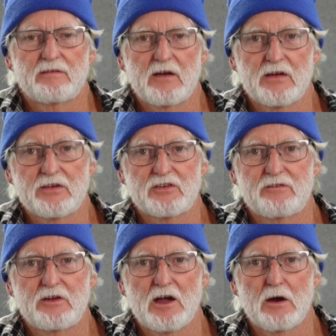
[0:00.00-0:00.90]
found this
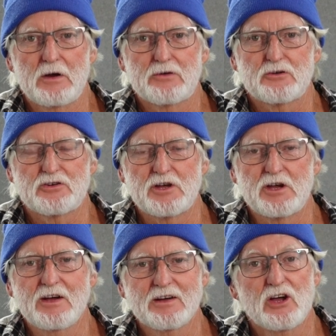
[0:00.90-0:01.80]
video
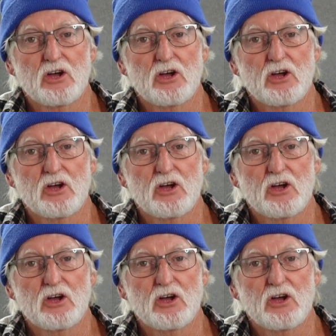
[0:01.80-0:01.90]
interesting.